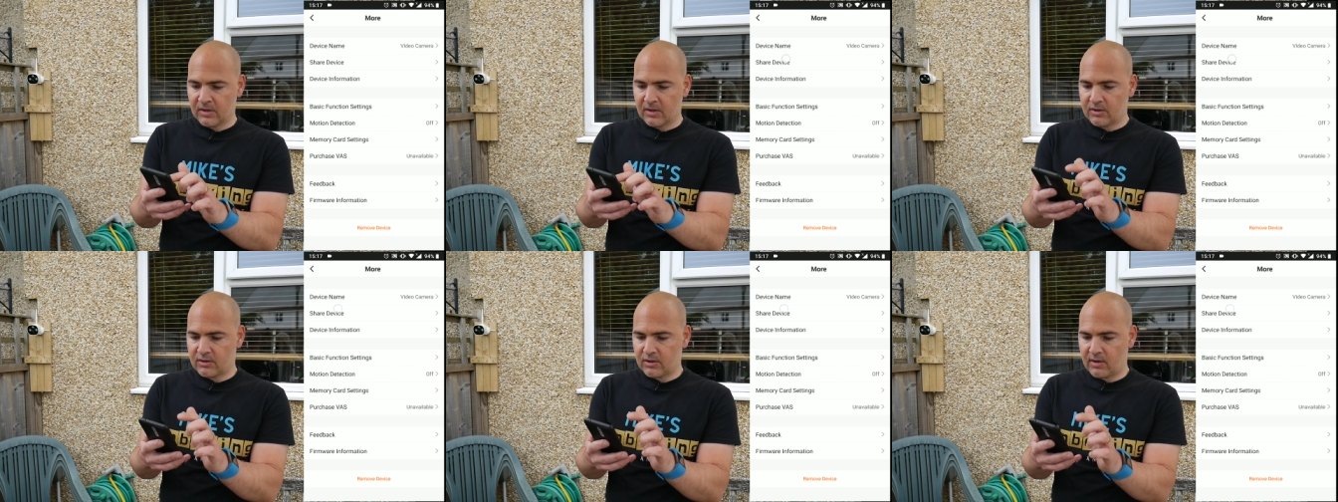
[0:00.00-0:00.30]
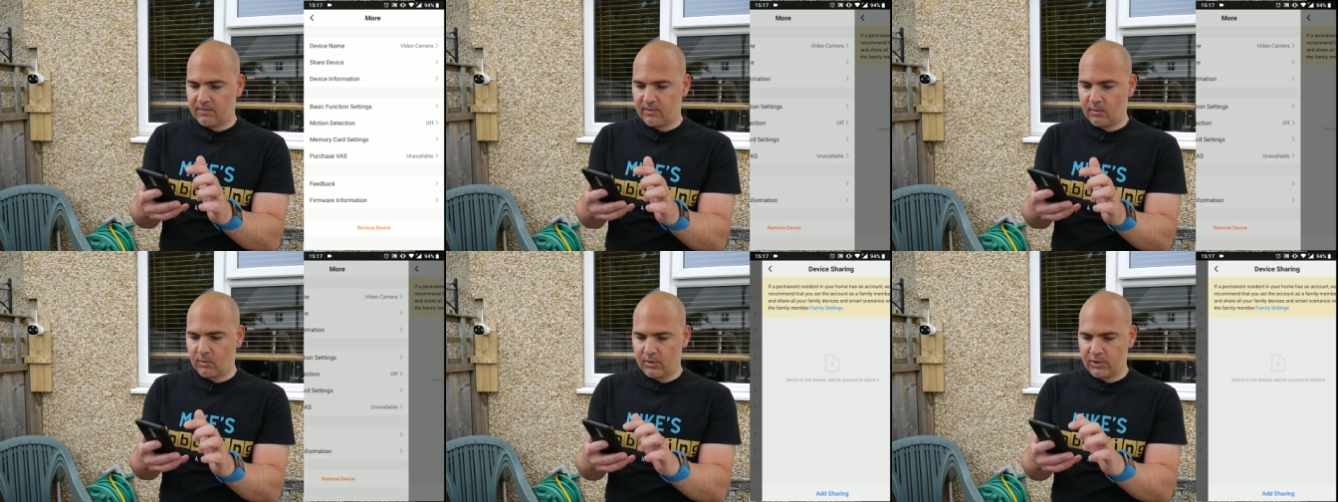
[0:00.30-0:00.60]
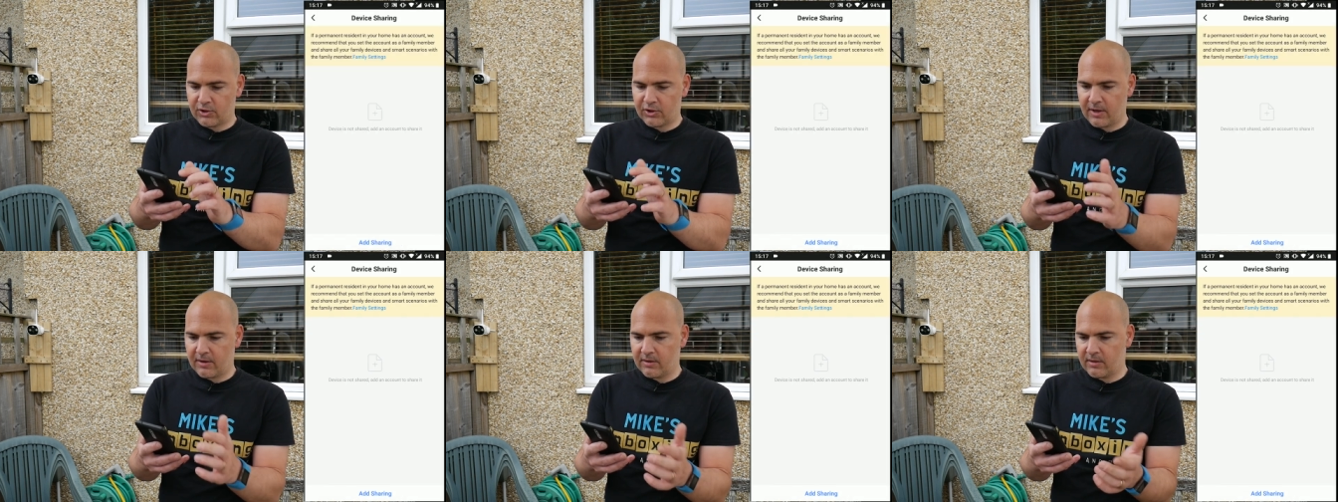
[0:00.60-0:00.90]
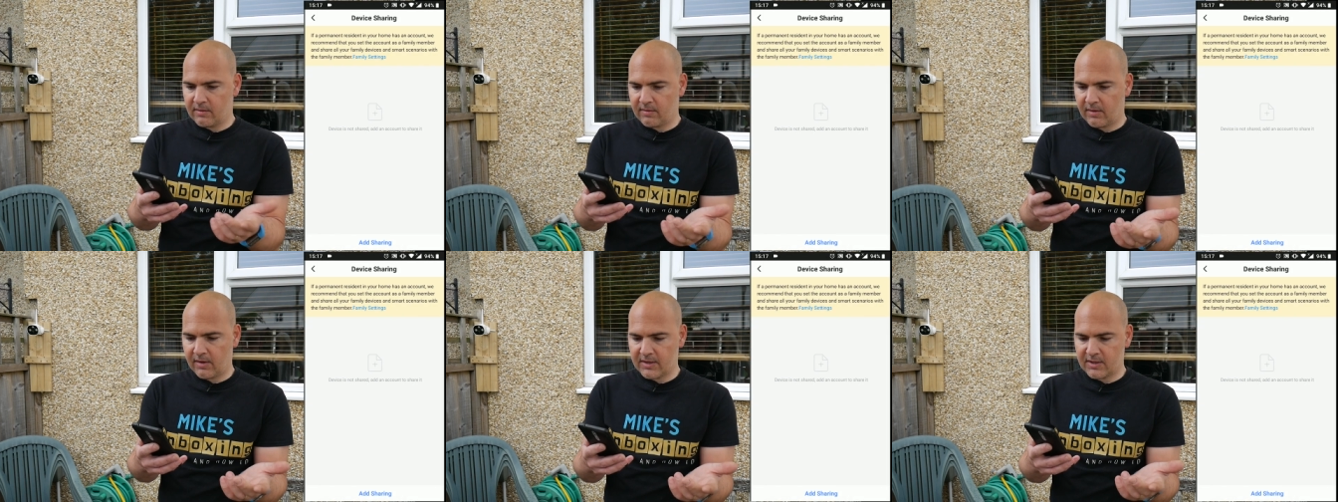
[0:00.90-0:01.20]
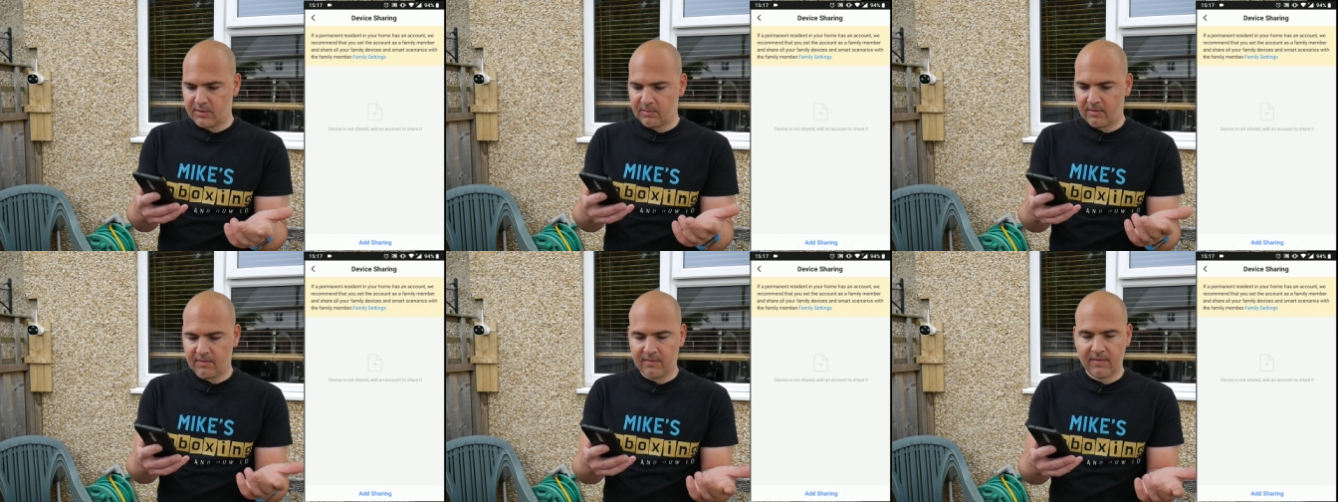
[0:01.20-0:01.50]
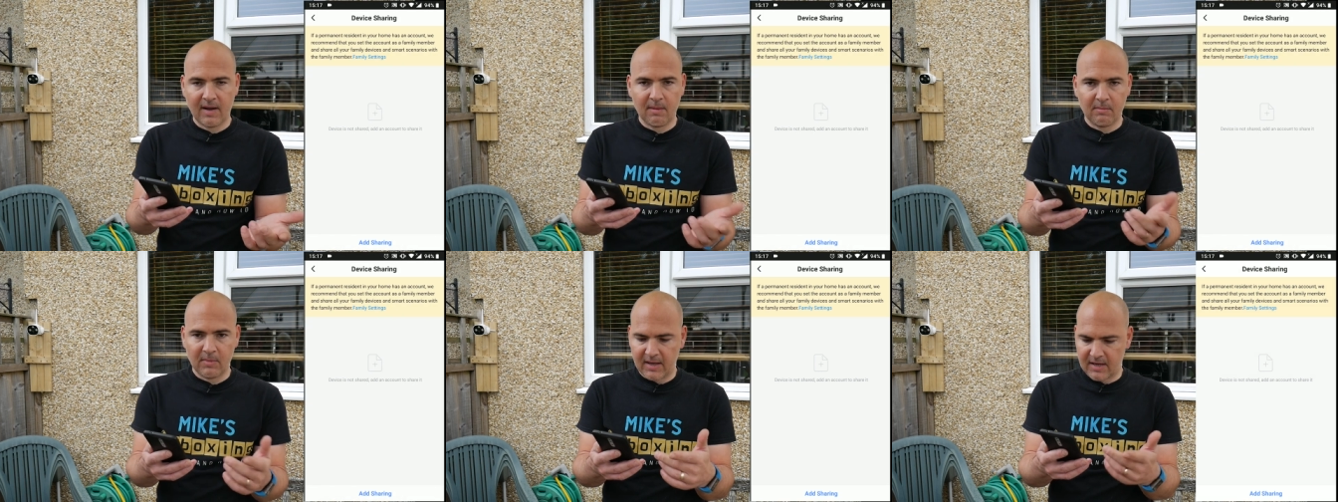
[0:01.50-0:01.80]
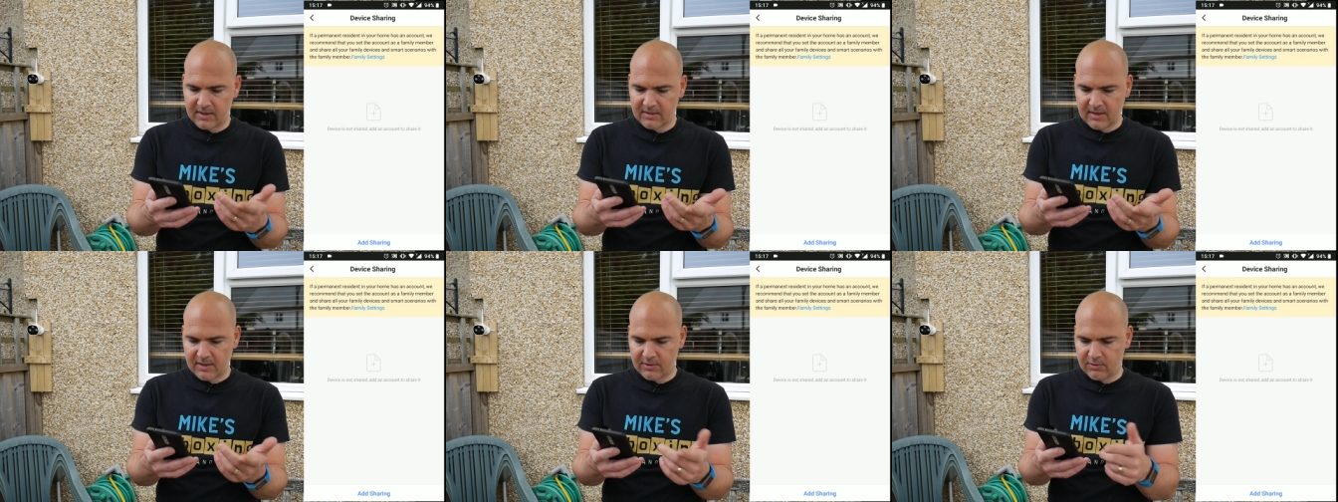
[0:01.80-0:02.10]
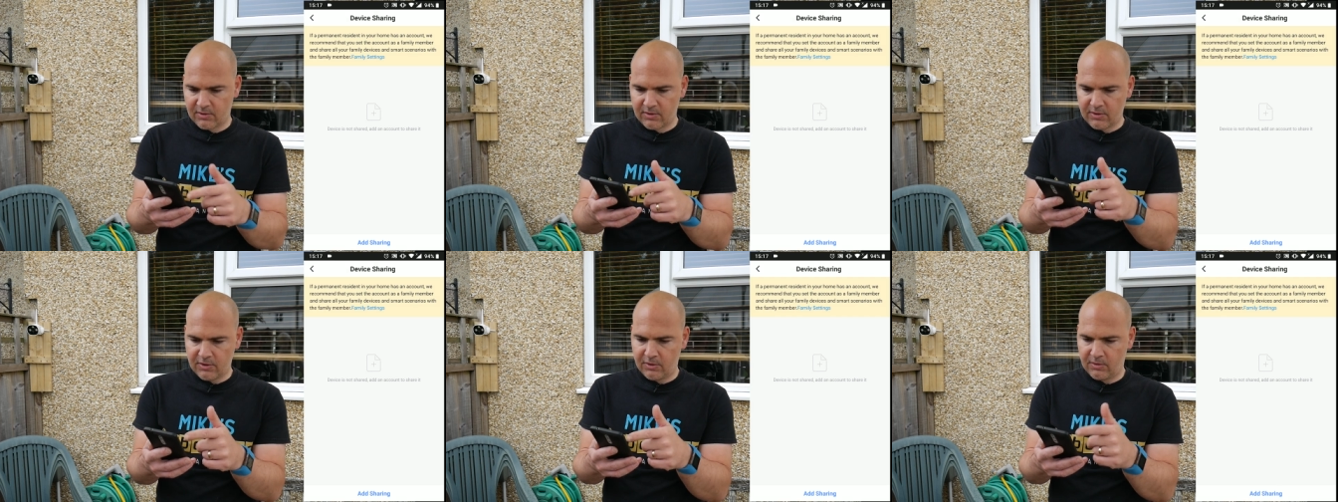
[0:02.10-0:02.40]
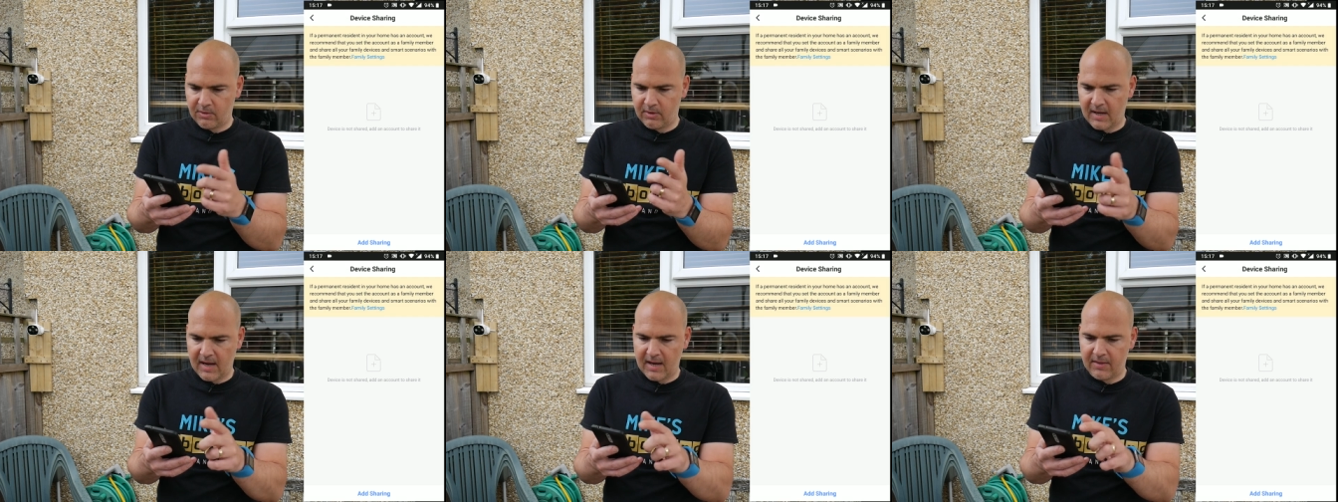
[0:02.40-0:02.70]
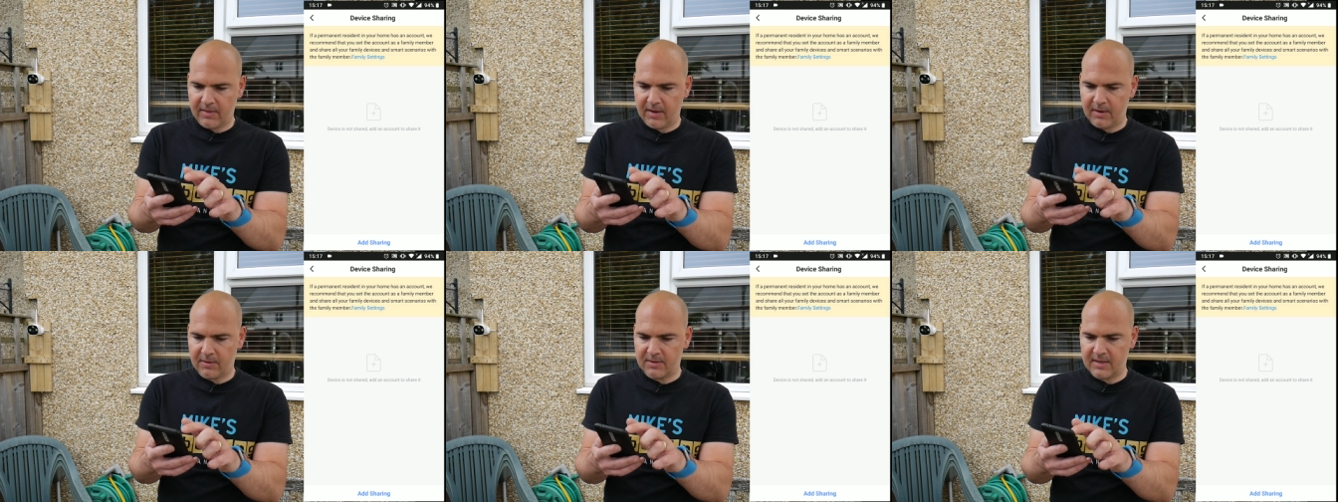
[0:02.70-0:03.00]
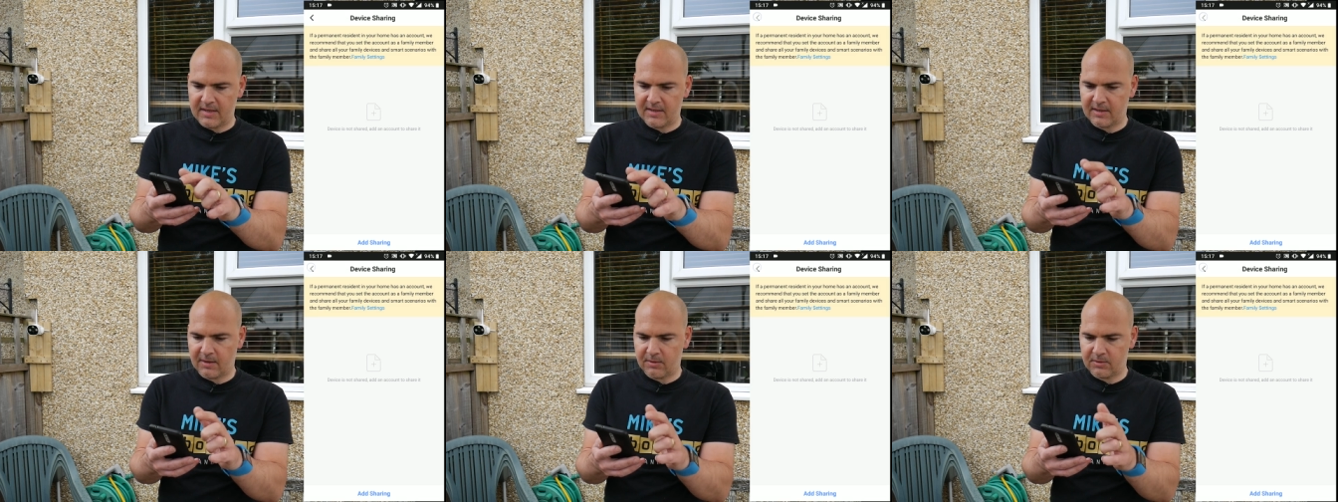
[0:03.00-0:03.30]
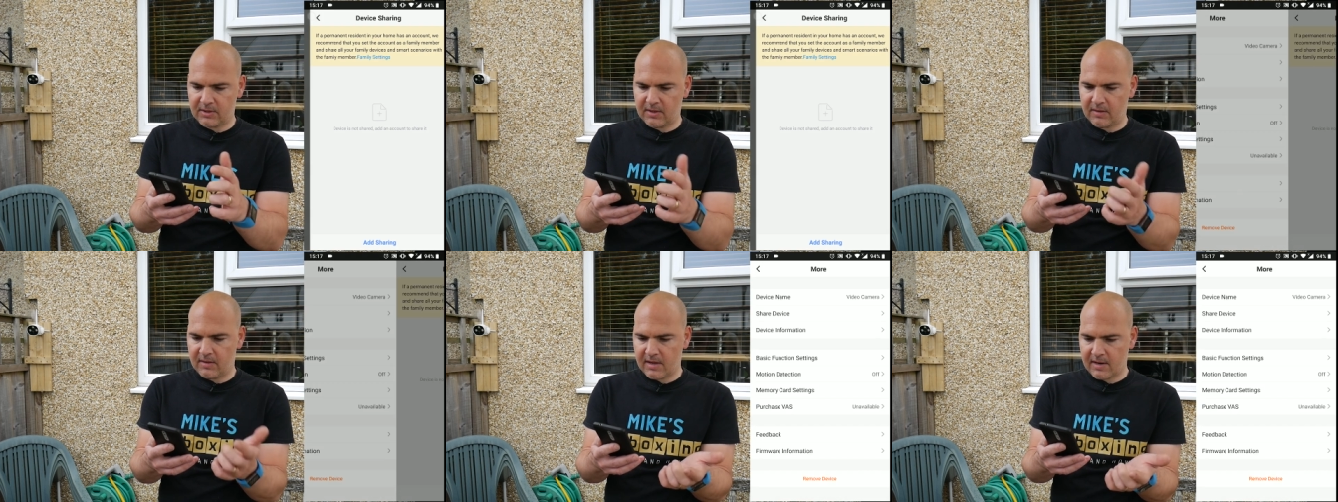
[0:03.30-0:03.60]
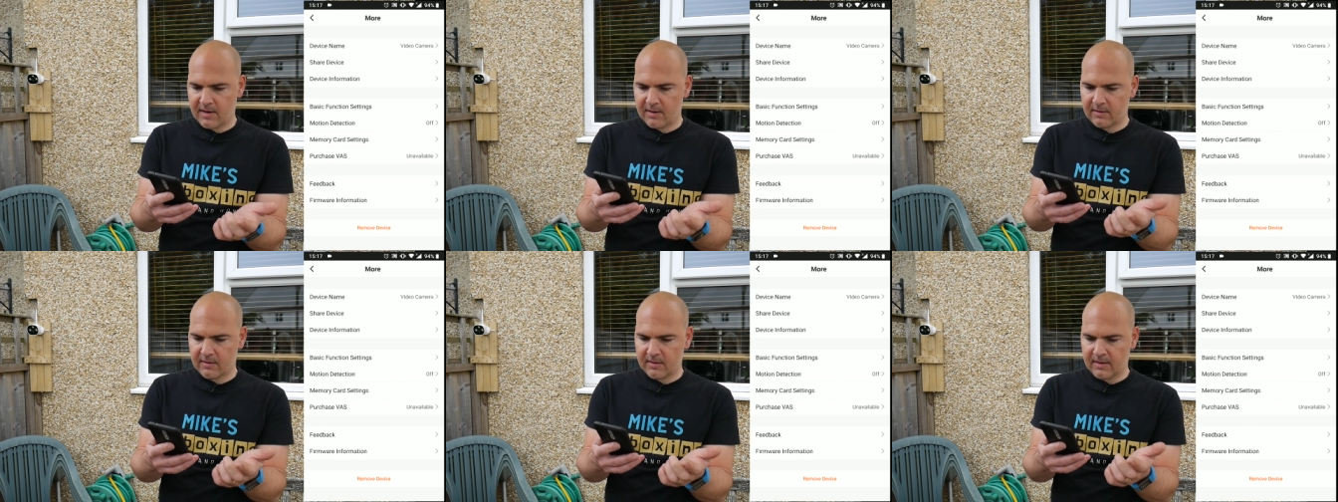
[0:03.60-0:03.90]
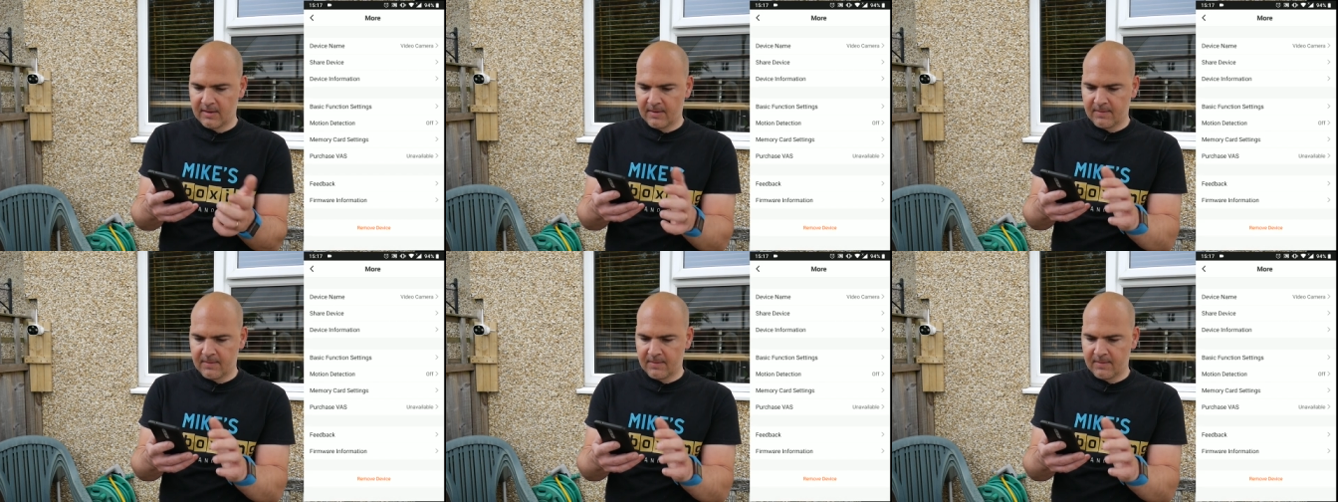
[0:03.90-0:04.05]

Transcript: So if you want to share a device with family, et cetera, you can add their details in there.